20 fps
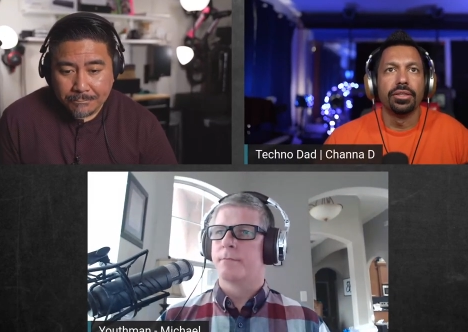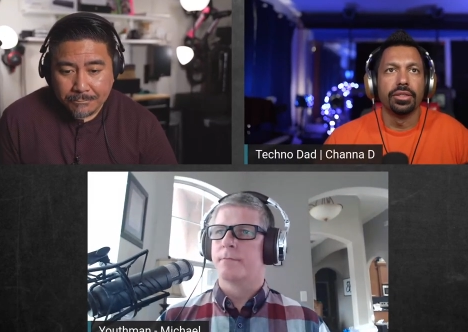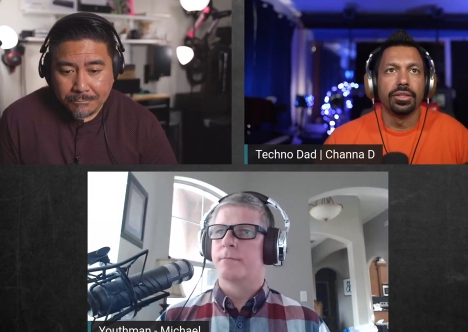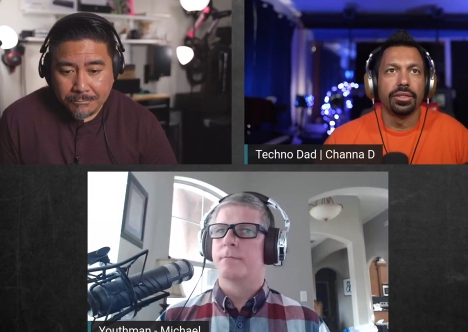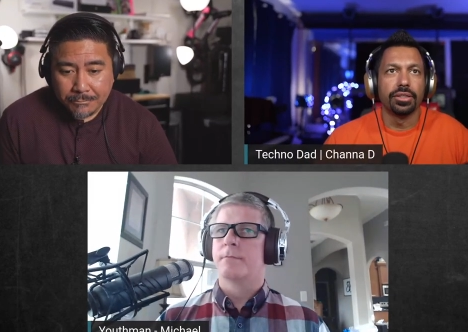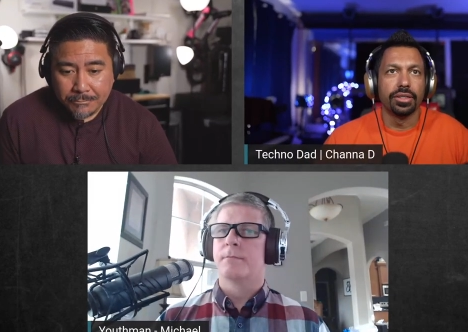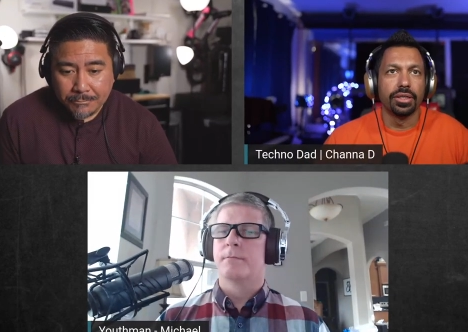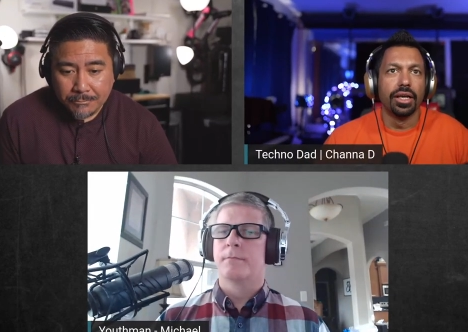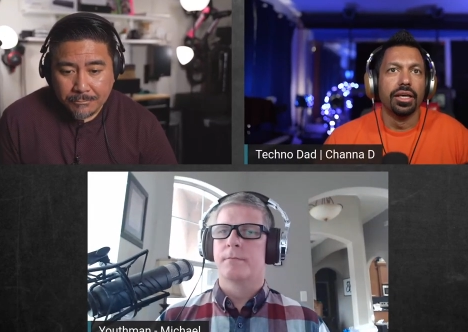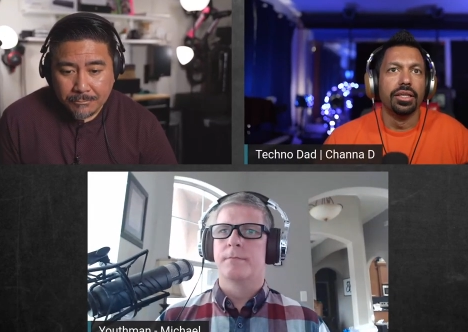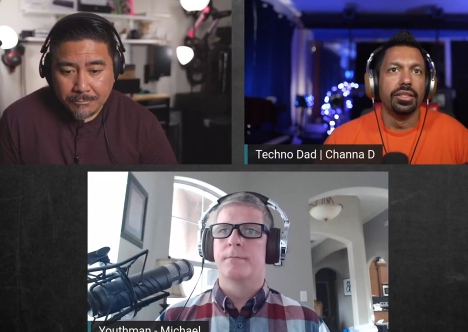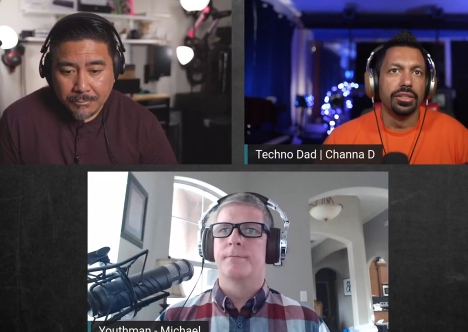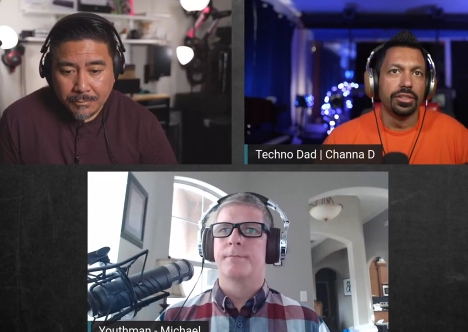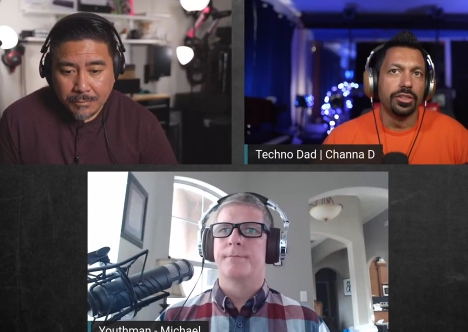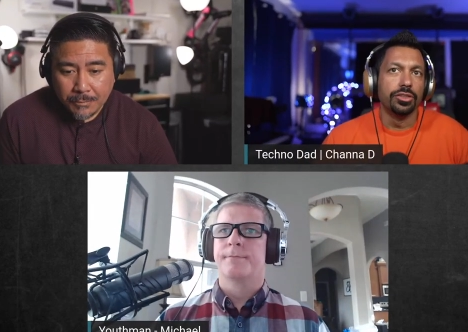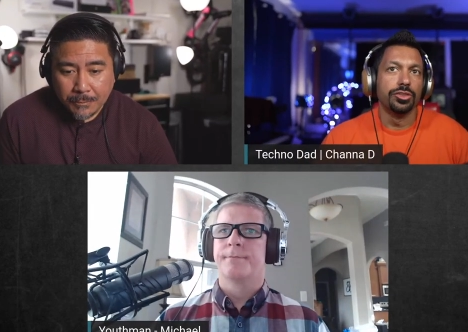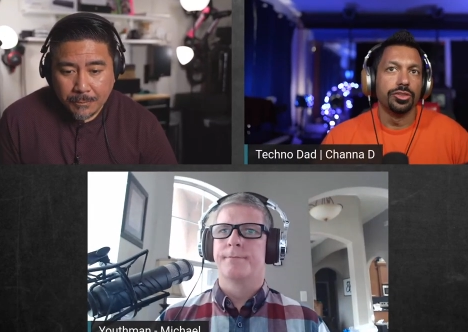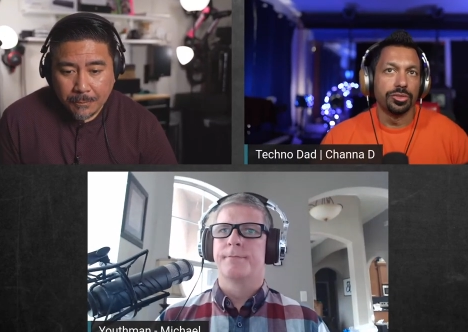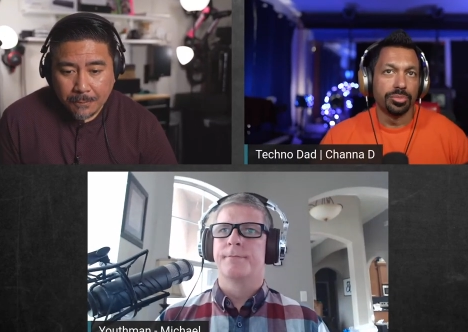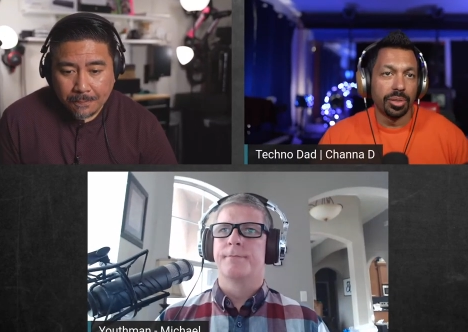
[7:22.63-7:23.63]
Speaker 1: think your
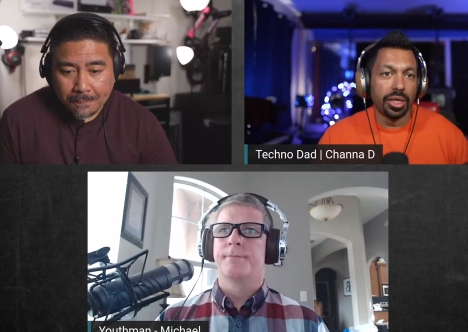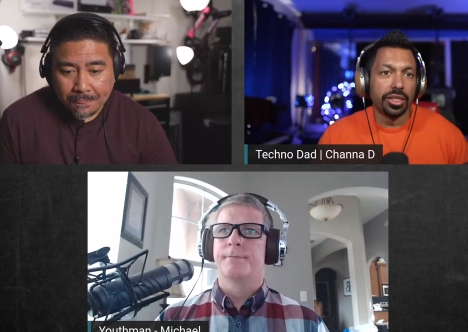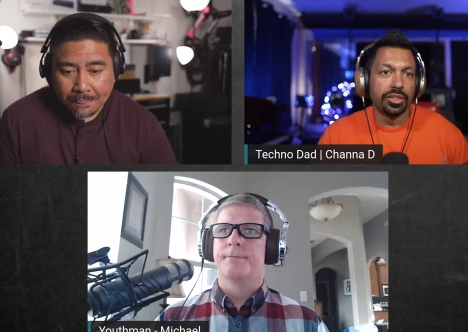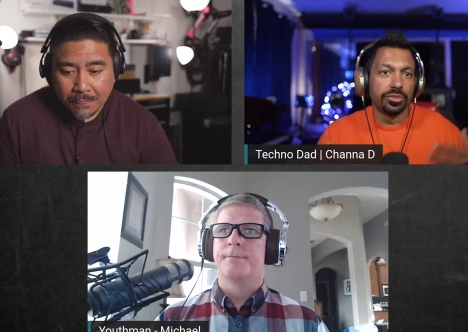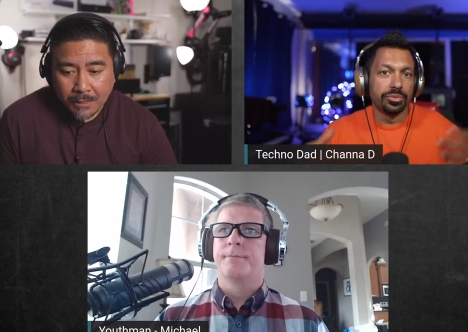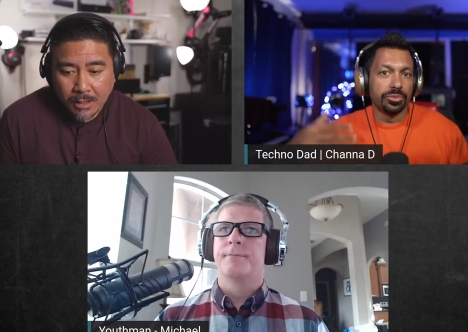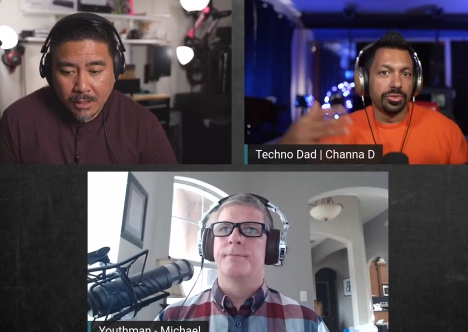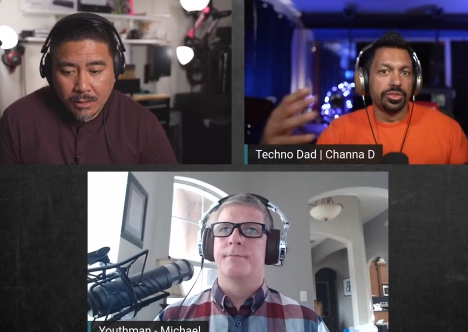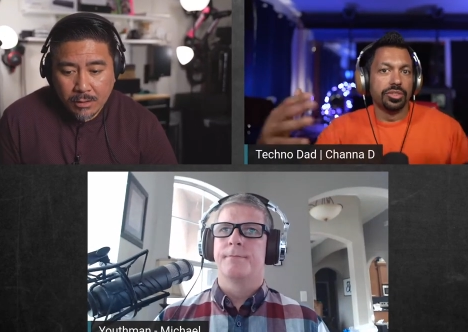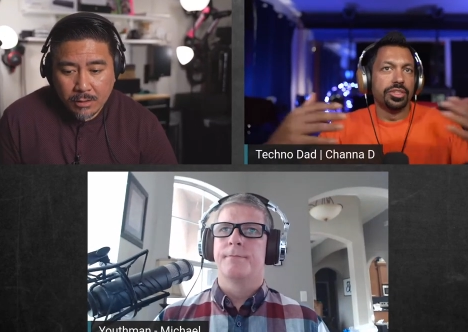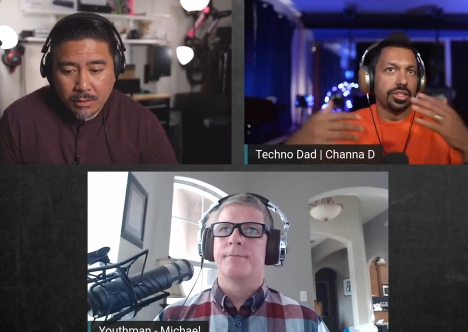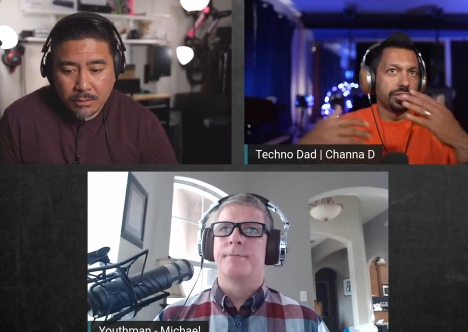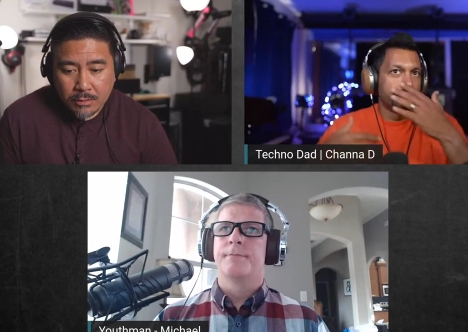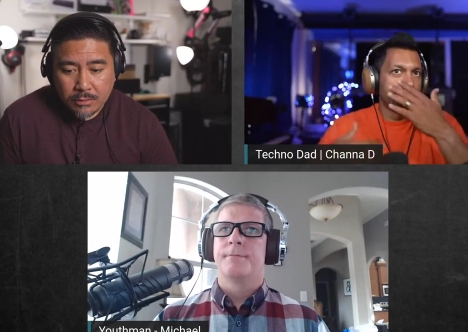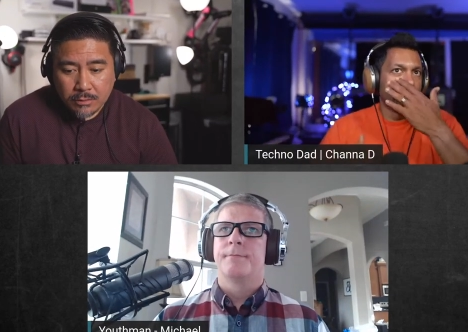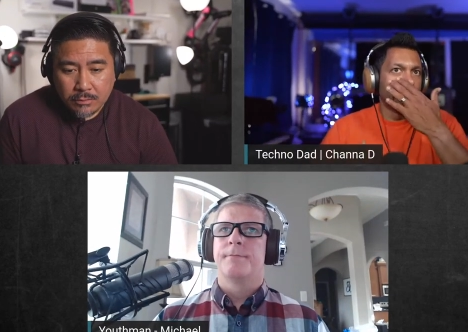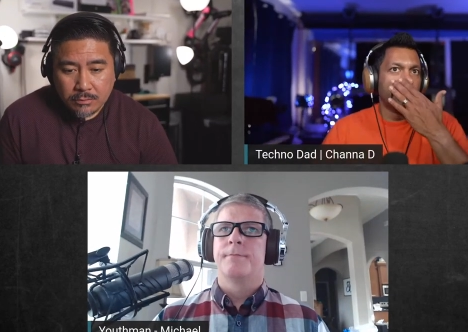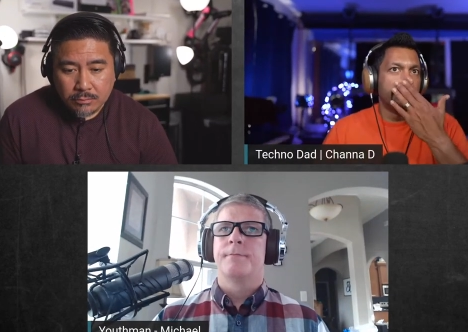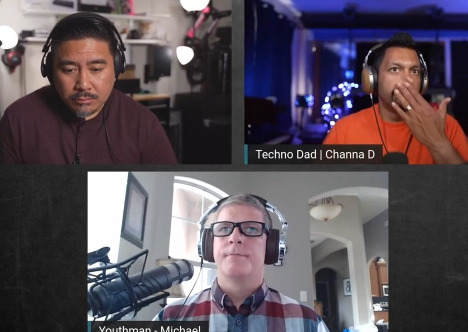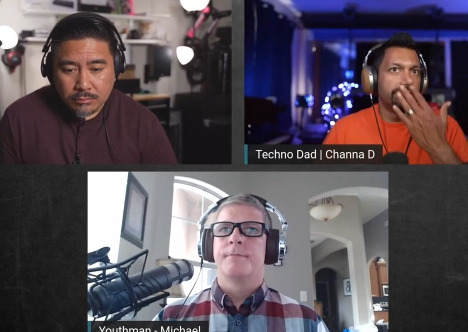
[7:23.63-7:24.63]
space would
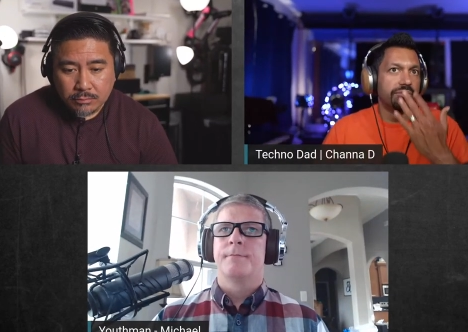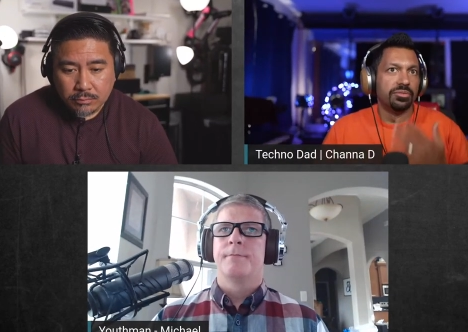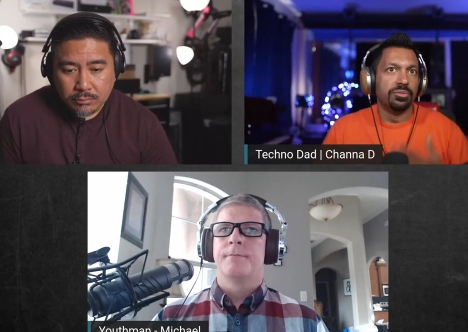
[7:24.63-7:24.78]
dictate,